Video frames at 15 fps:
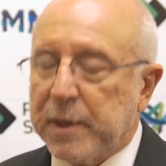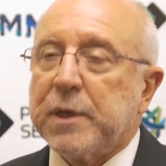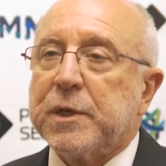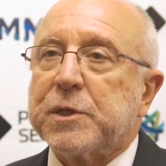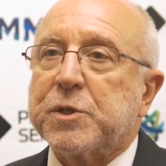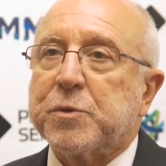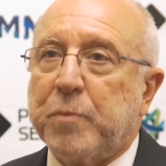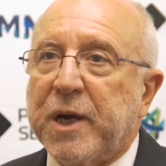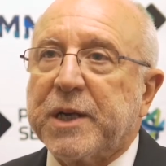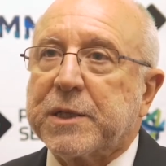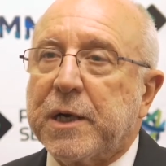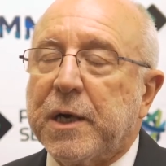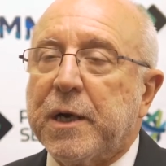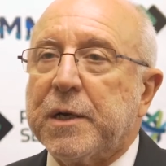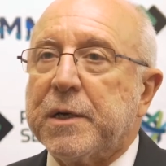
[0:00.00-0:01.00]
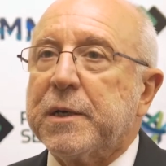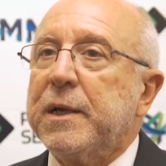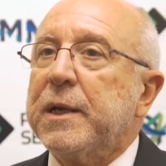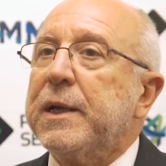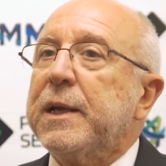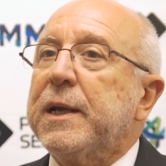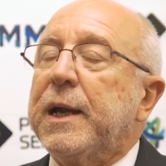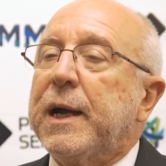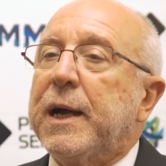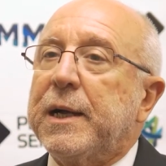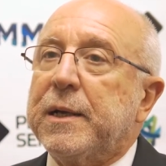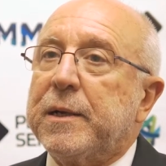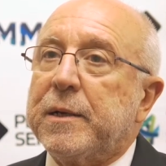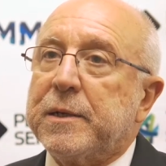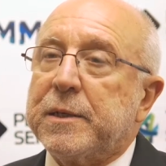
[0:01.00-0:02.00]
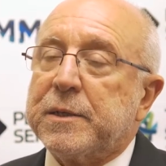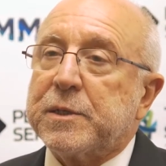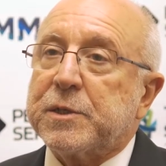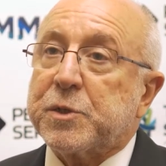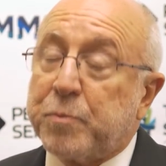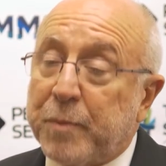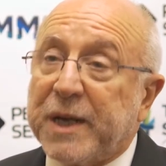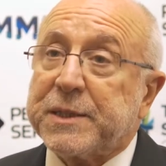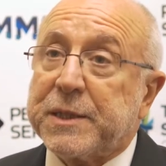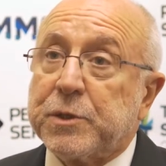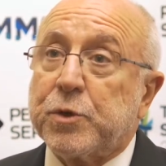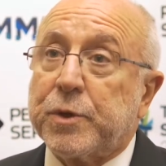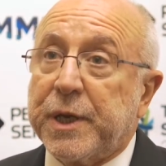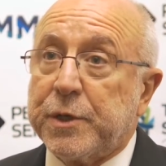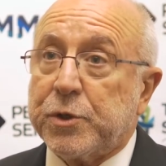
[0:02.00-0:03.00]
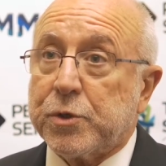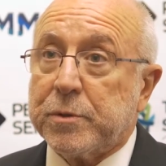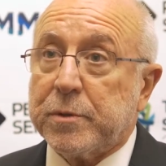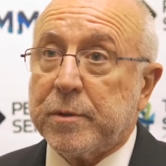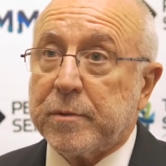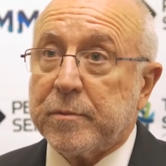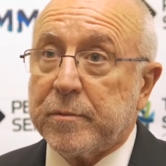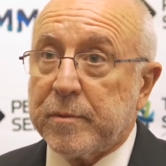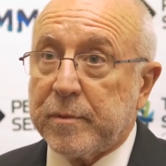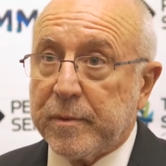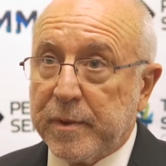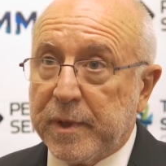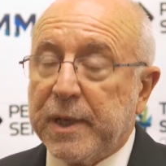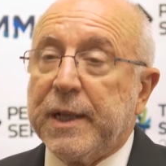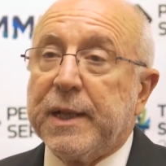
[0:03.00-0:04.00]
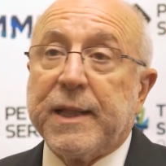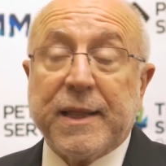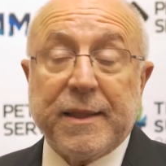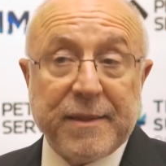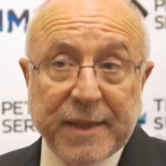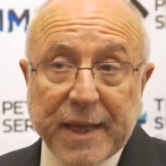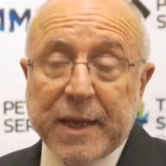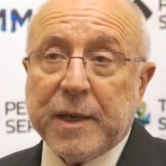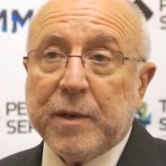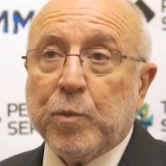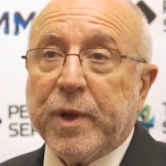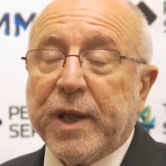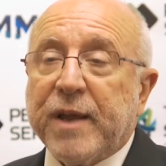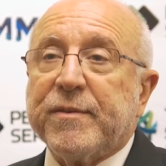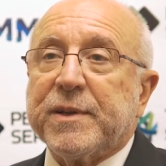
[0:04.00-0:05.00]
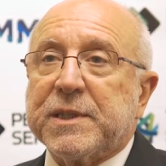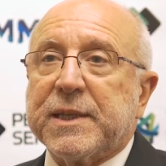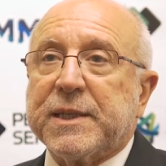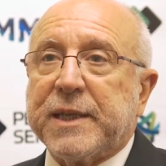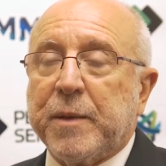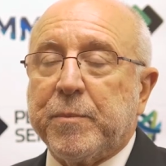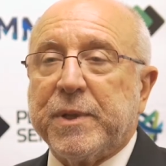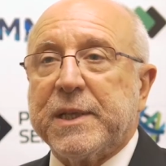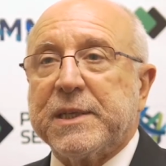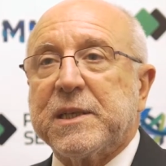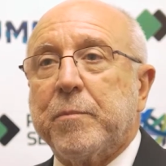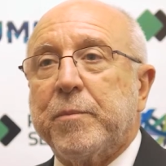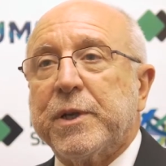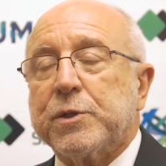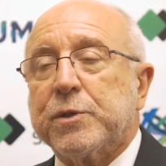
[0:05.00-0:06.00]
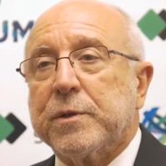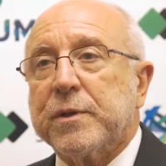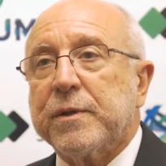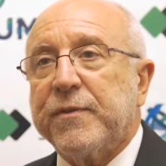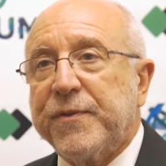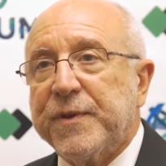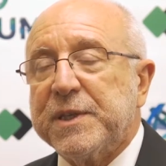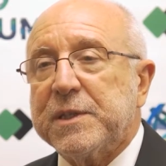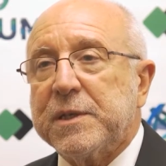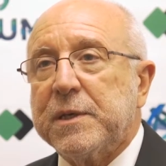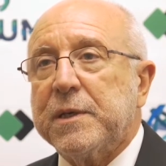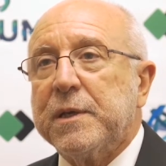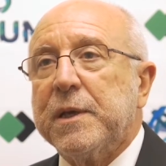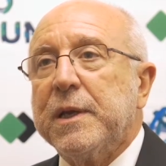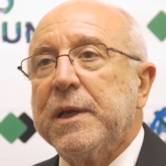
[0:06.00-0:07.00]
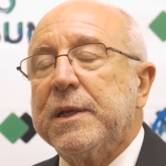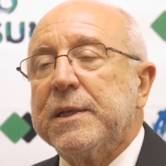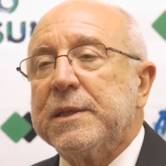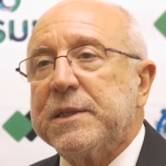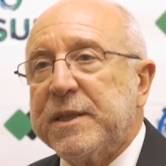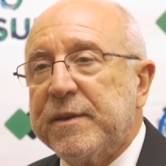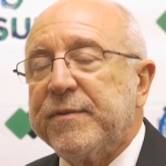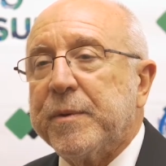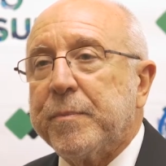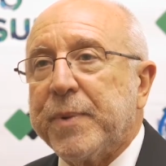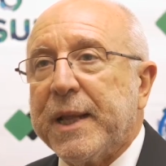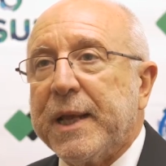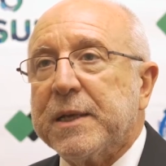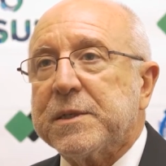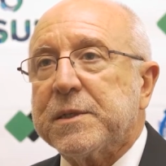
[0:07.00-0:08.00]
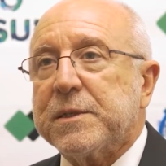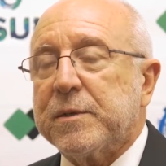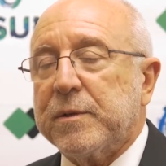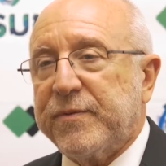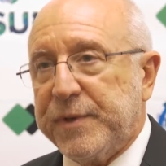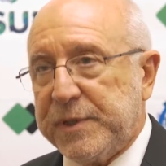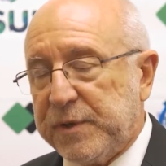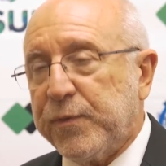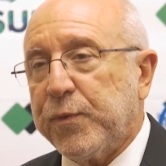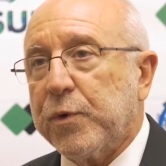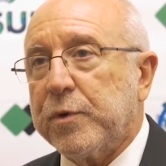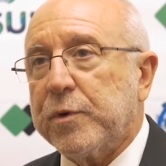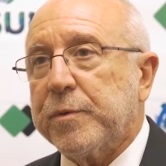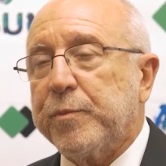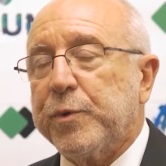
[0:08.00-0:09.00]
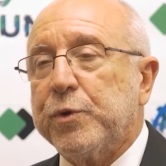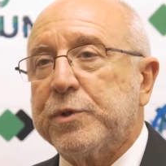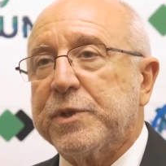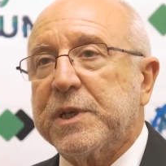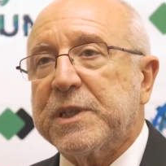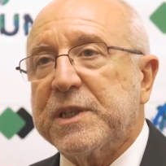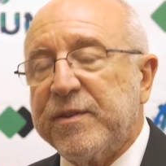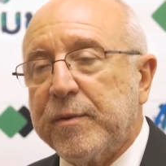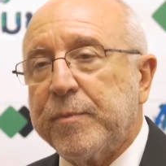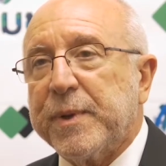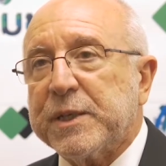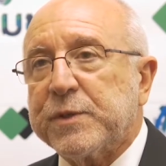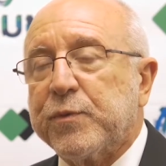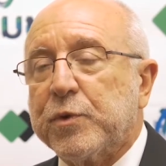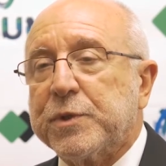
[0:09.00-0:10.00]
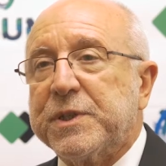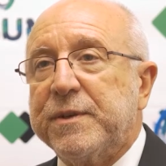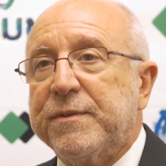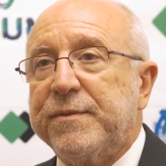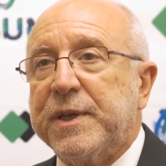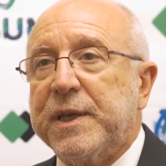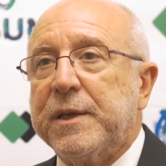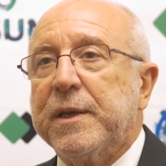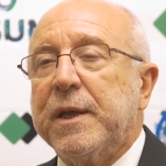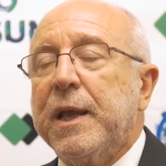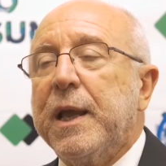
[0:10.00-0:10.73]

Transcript: Smart Car, Smart Education. And then we have entertainment, as I mentioned, Fizi, TV Plus, Fizi for music, TV Plus for TV,